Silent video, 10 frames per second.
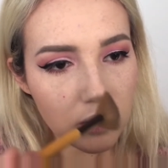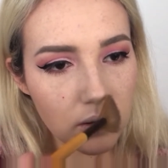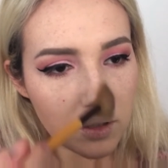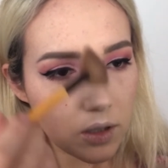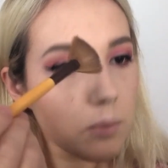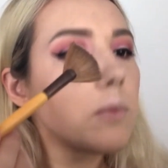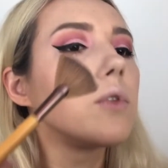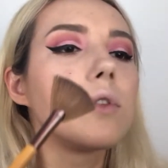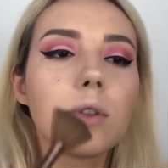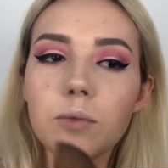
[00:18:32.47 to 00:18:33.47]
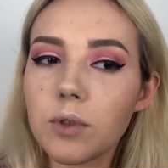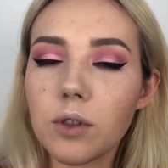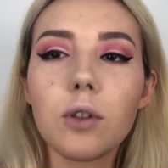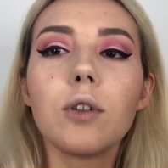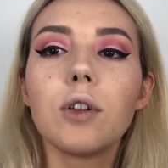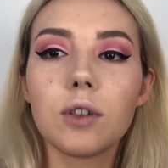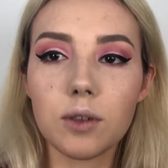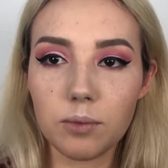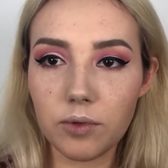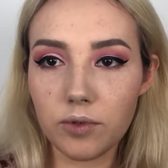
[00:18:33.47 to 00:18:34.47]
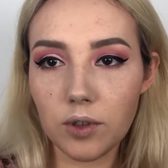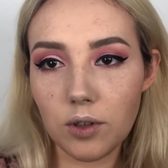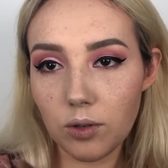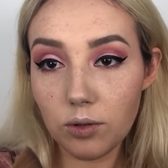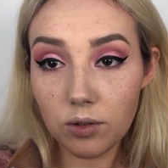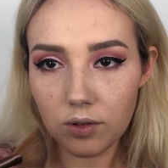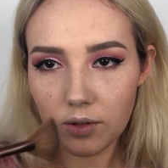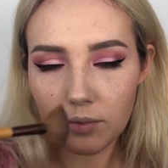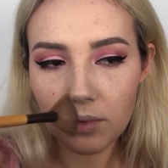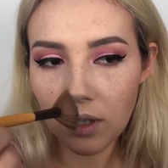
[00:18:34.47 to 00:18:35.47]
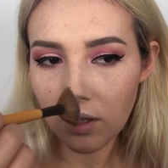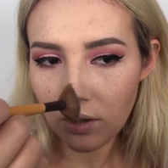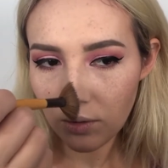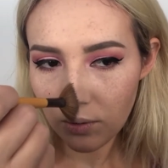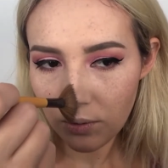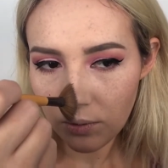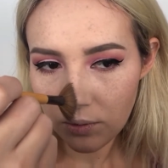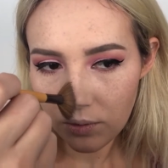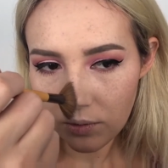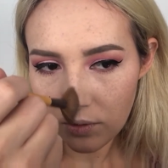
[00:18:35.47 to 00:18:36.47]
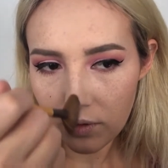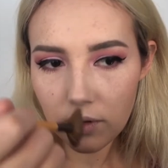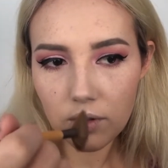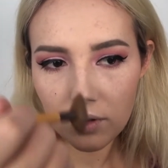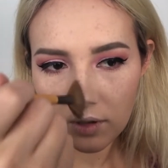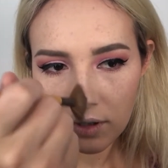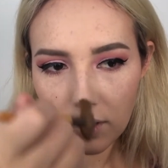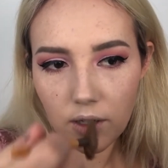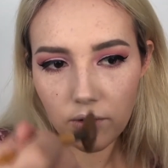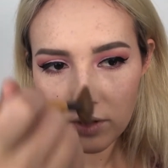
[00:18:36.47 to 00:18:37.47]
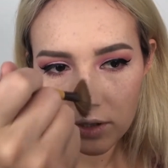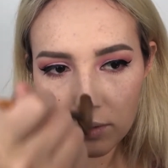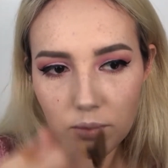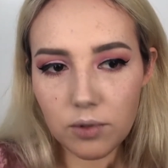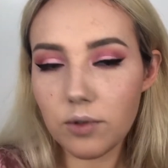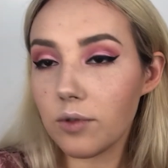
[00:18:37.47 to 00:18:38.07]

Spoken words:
I can put something on the tip of the nose. Be like, ooh, I have a tip.